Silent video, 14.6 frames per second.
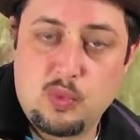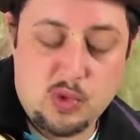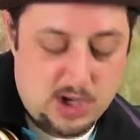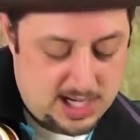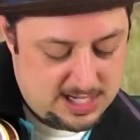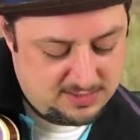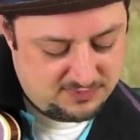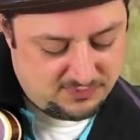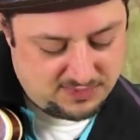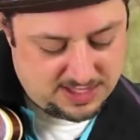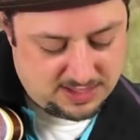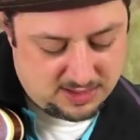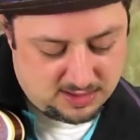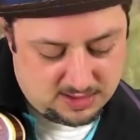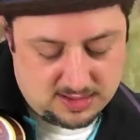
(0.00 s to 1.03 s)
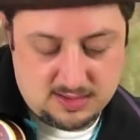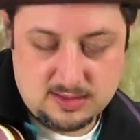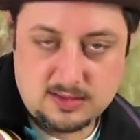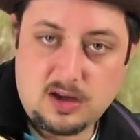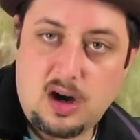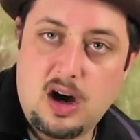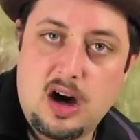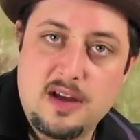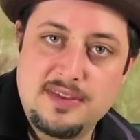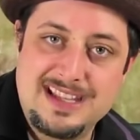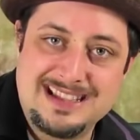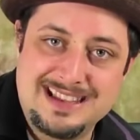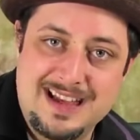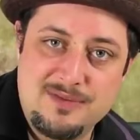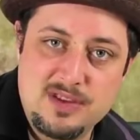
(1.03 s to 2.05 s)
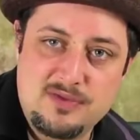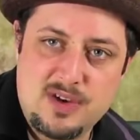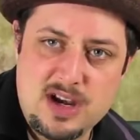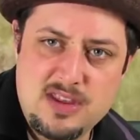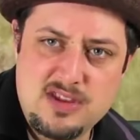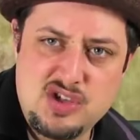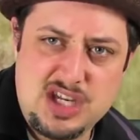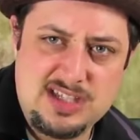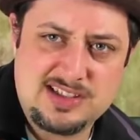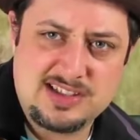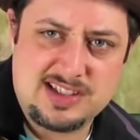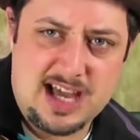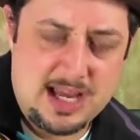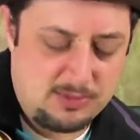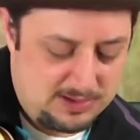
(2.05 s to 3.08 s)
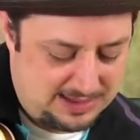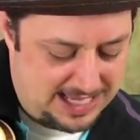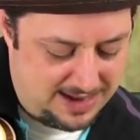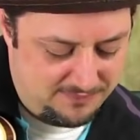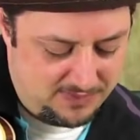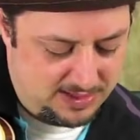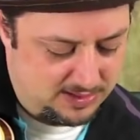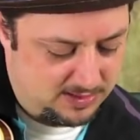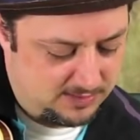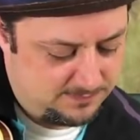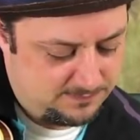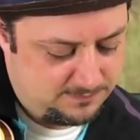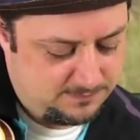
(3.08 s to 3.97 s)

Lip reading: ring finger on the 11th fret of the G, slide with that finger.